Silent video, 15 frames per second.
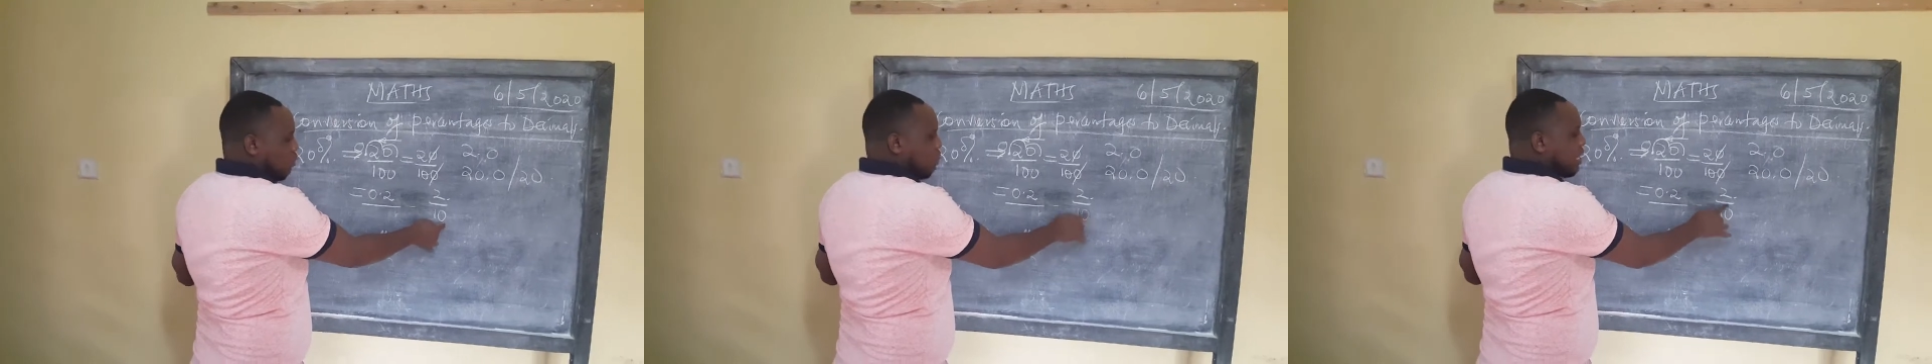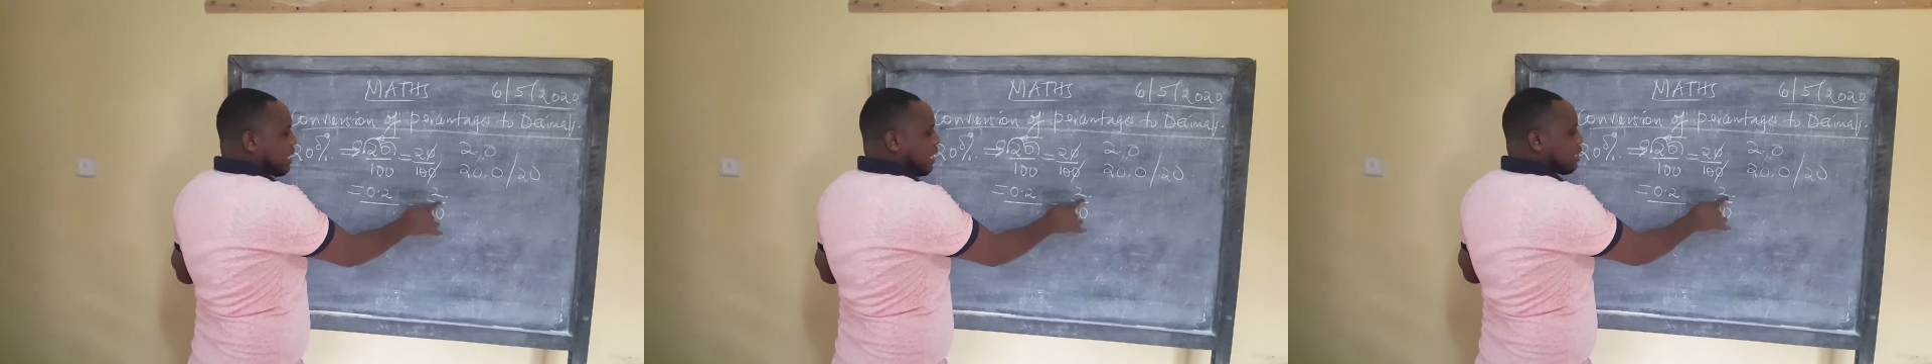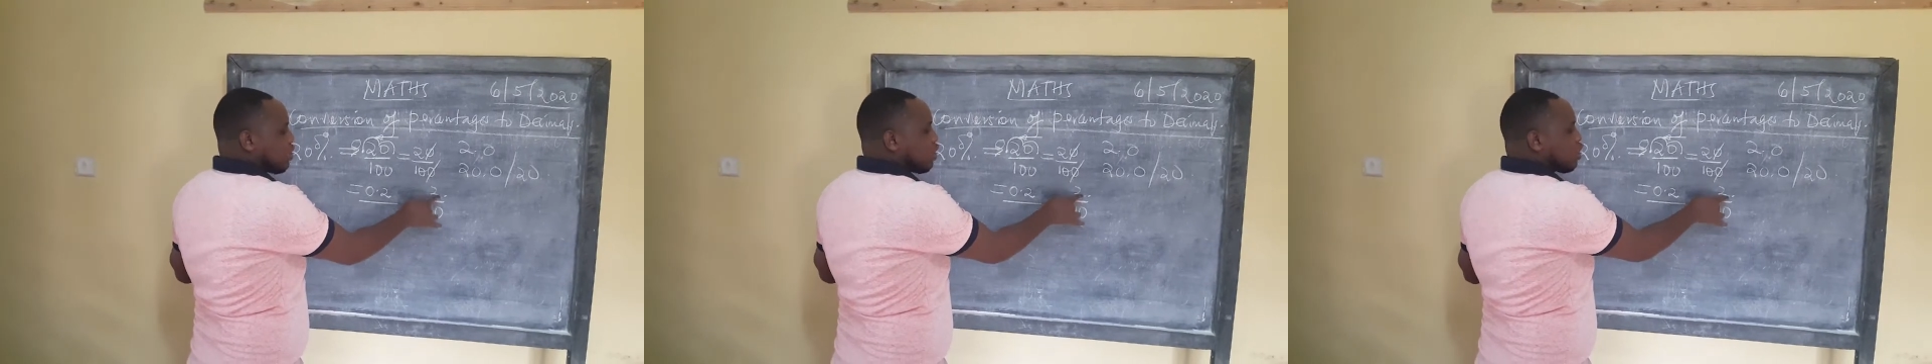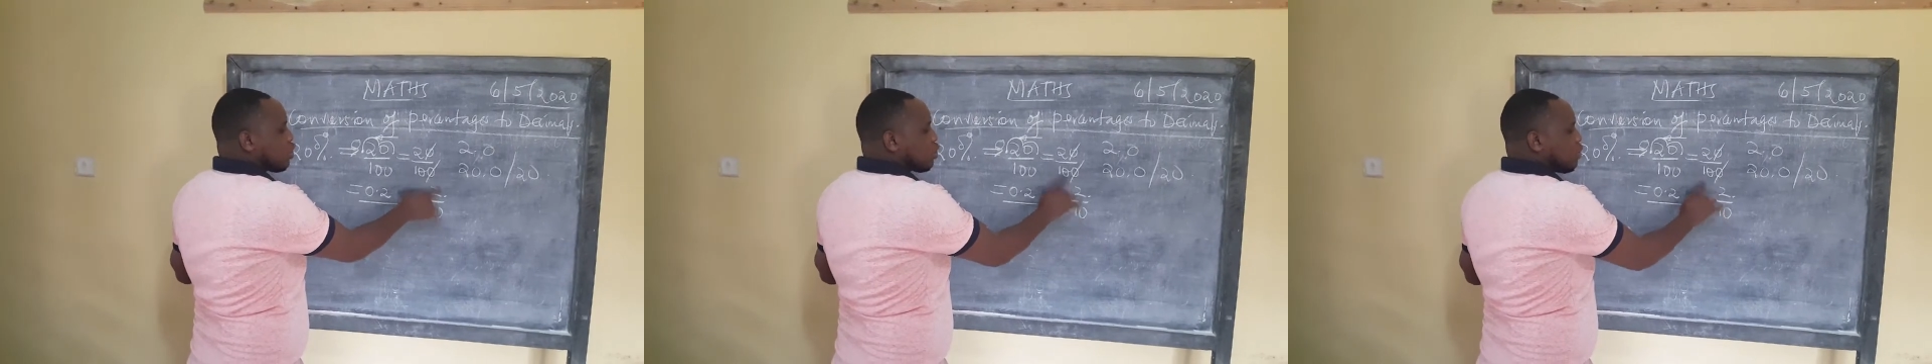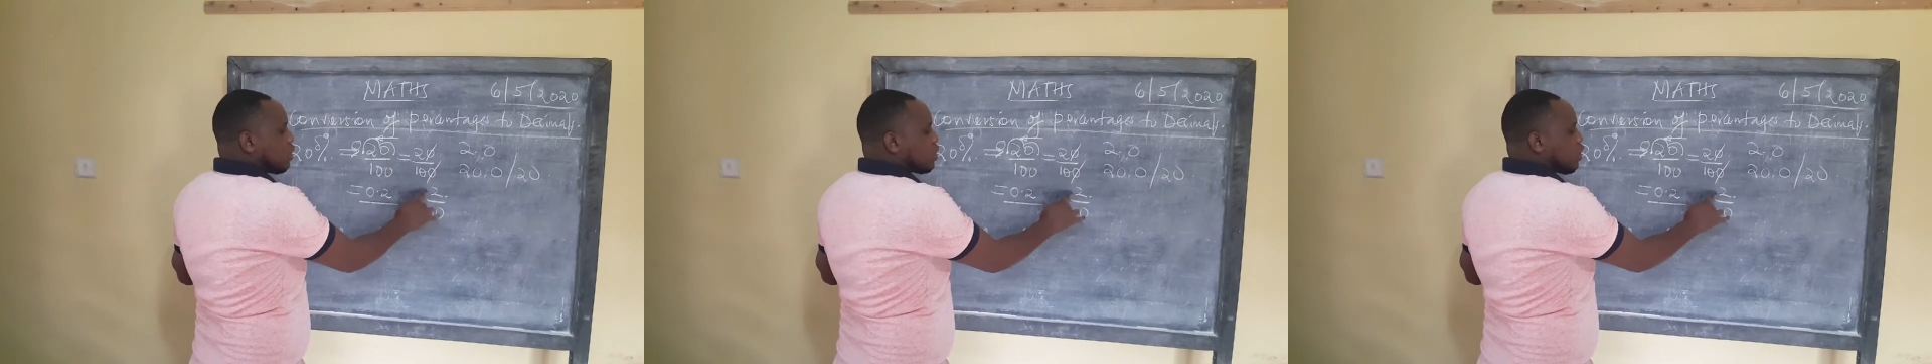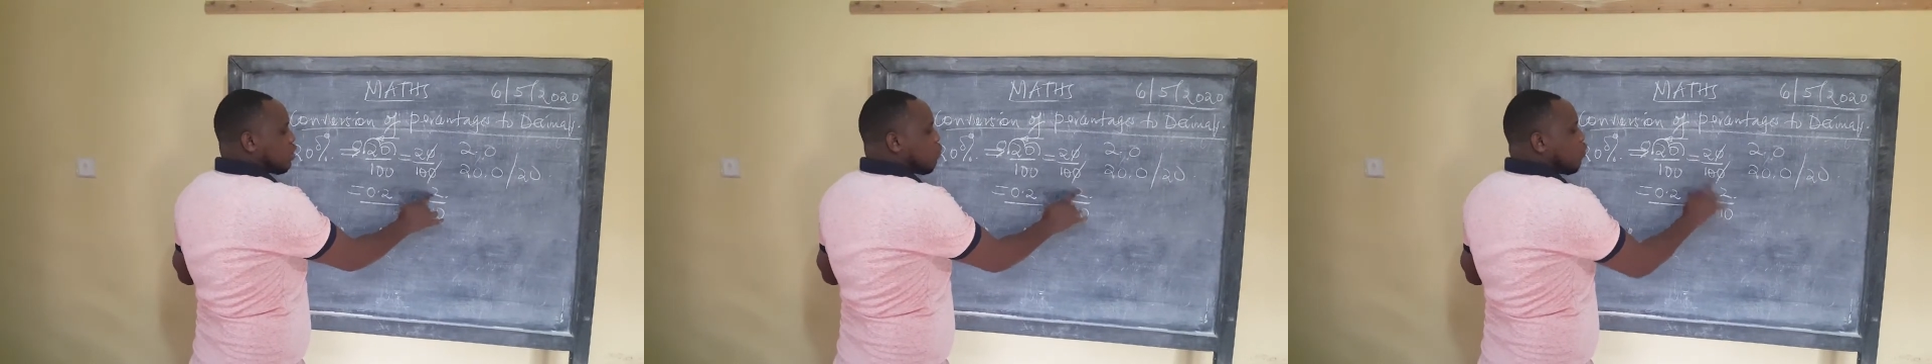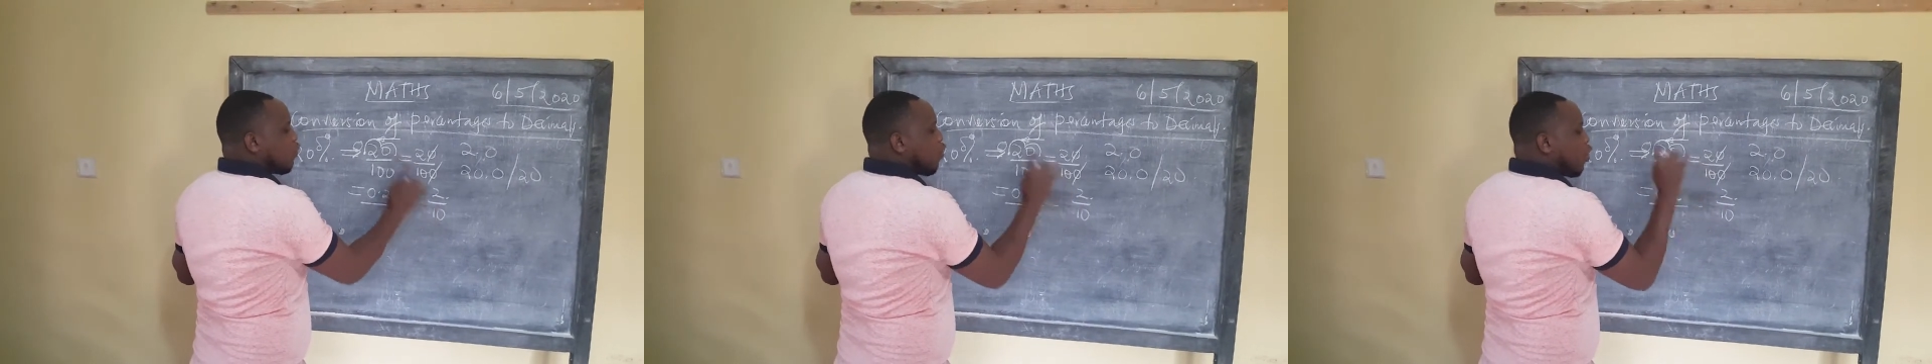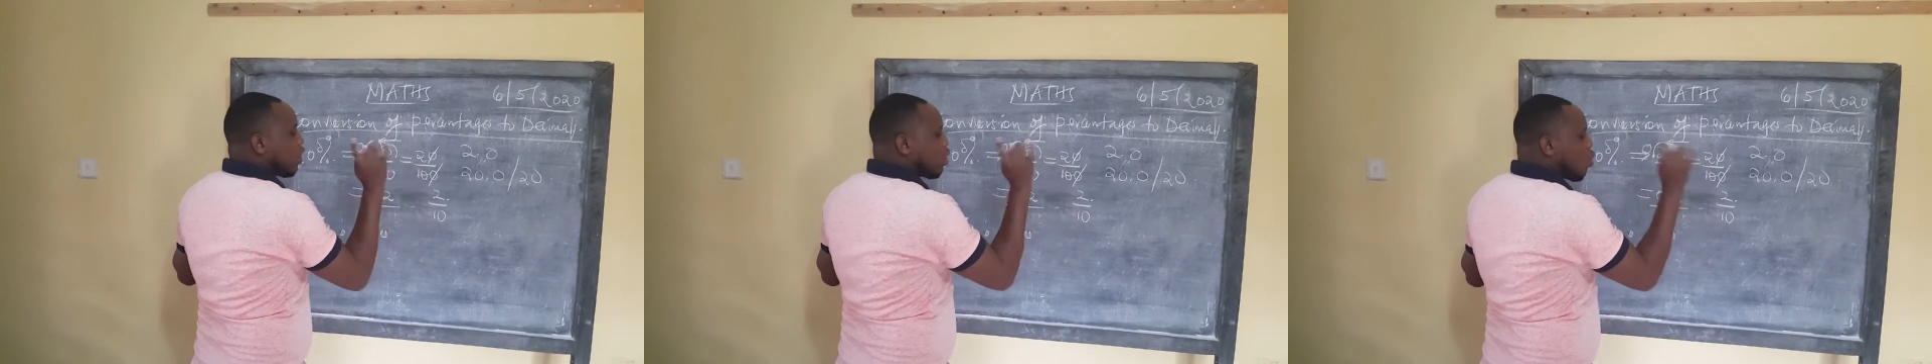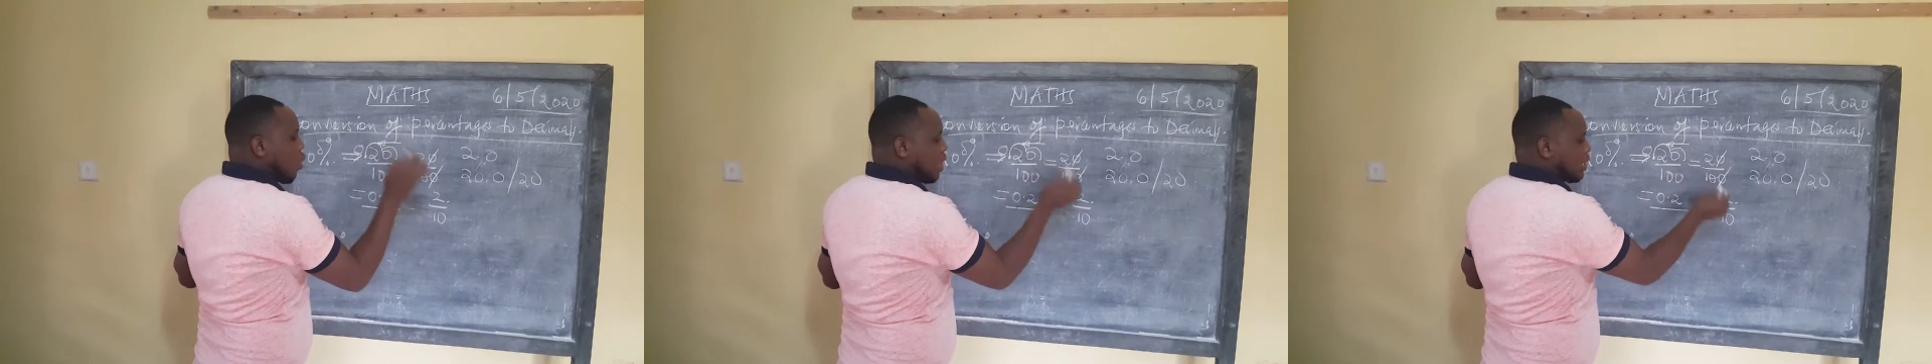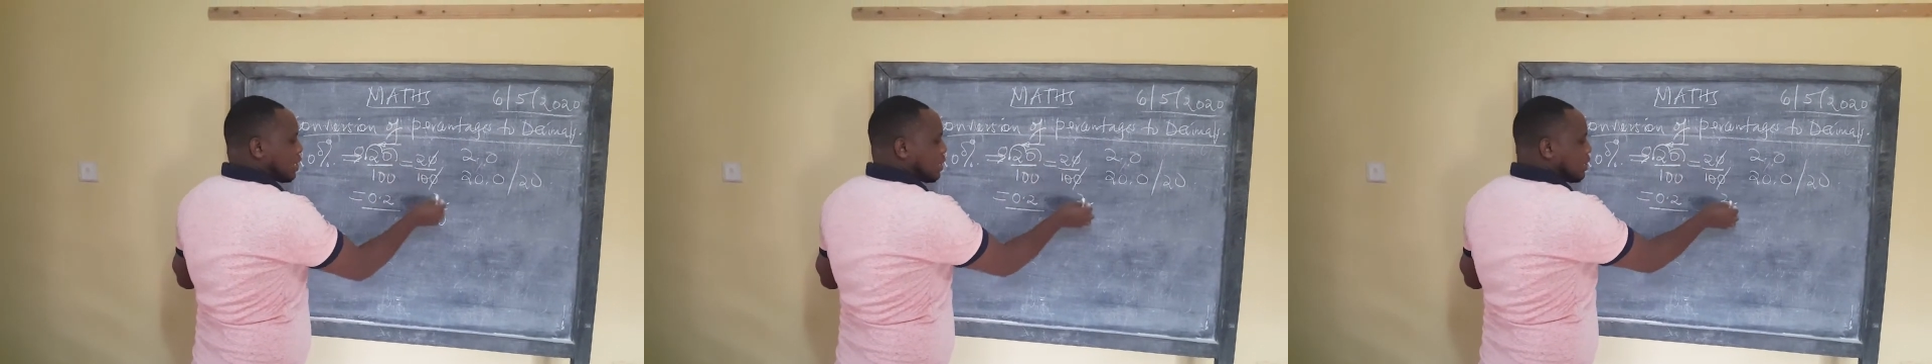meaning that it will move only
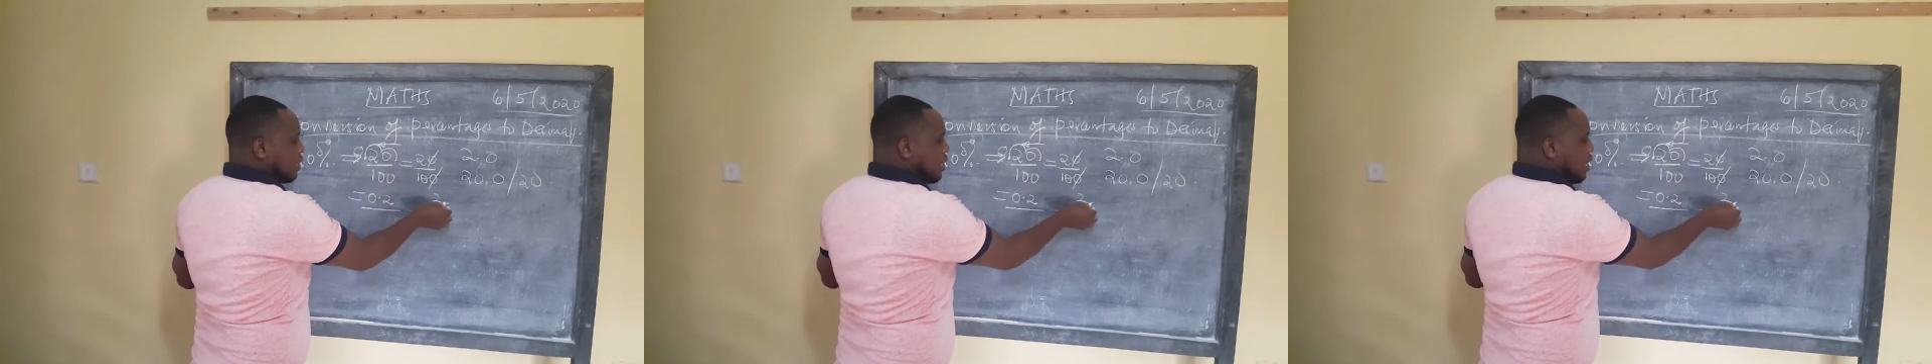once.